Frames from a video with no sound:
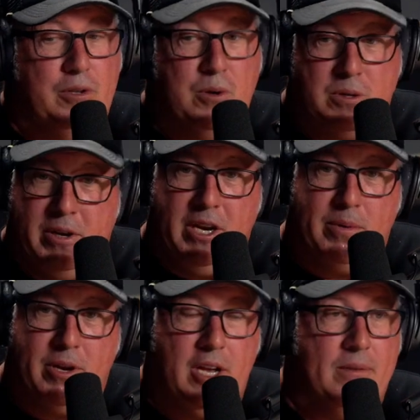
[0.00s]
You talk to
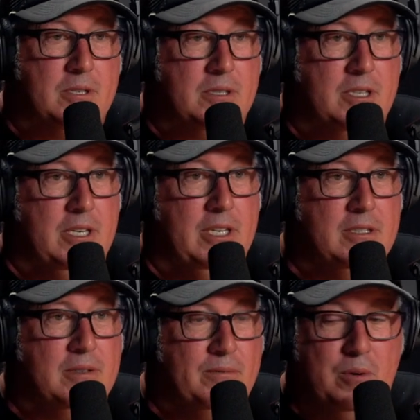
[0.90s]
anyone
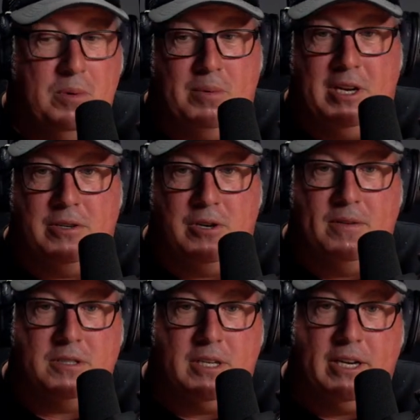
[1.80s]
overseas, Formula One
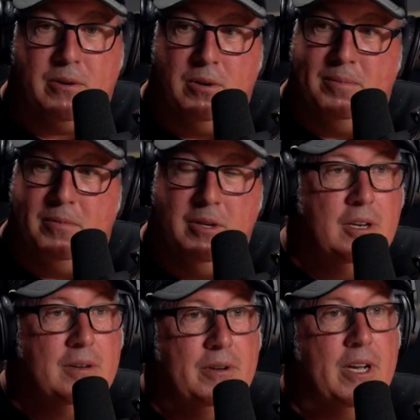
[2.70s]
drivers, they call them
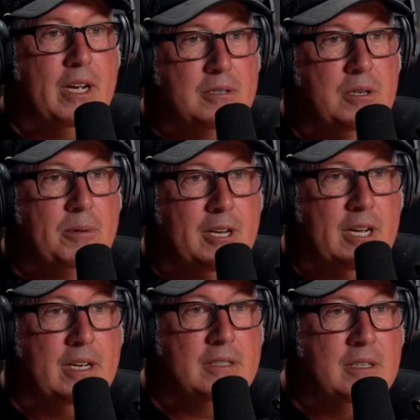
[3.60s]
V8 supercars.